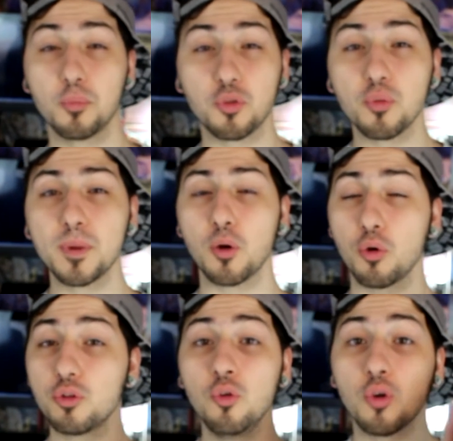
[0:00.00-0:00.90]
I'm assuming
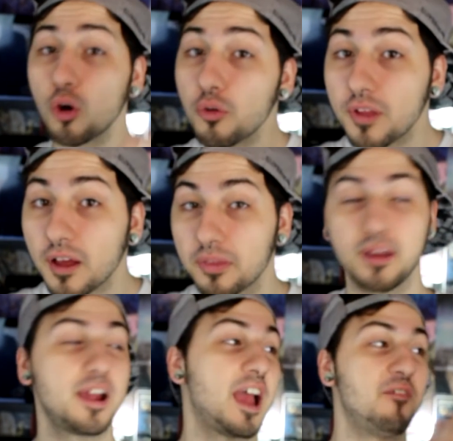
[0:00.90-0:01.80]
all you girls out
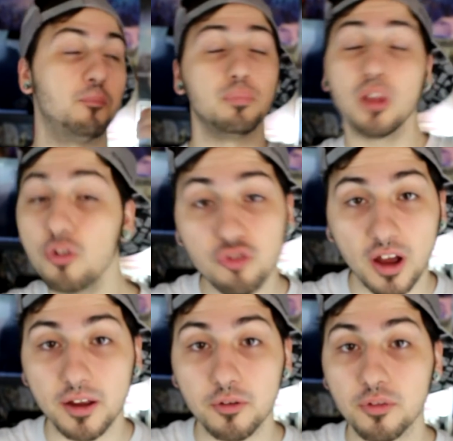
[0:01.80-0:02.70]
there have blow
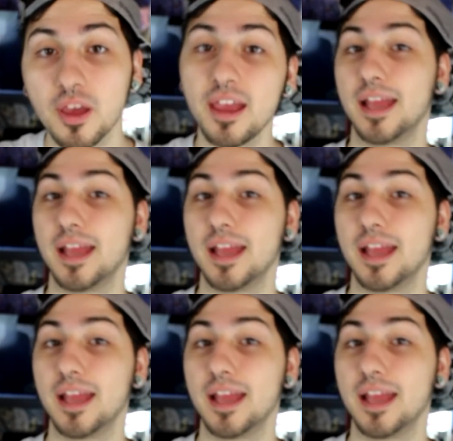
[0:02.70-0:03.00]
dryers,